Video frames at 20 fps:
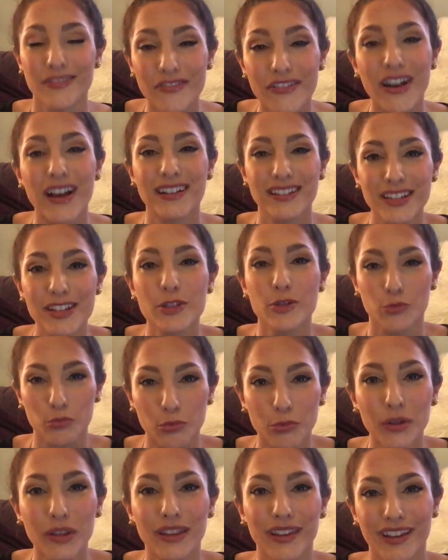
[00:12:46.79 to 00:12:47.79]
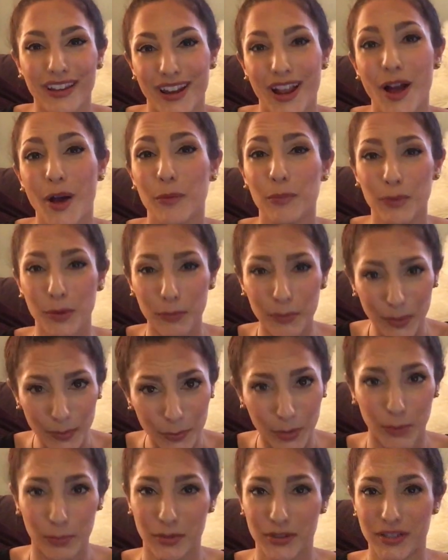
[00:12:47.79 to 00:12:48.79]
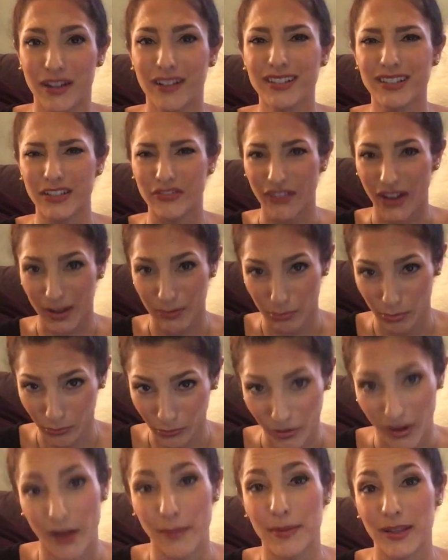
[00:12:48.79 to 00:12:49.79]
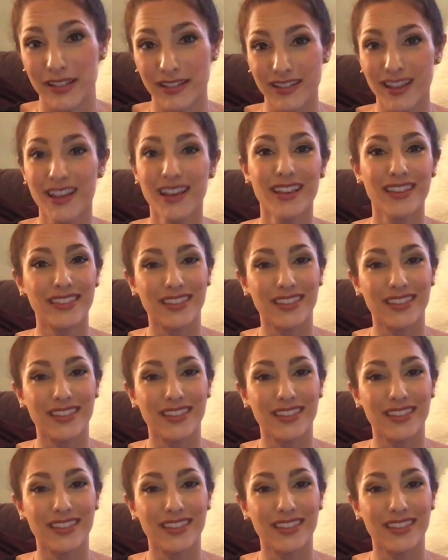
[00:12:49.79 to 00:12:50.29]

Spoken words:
In fact, it's really going to help you be more productive. I promise.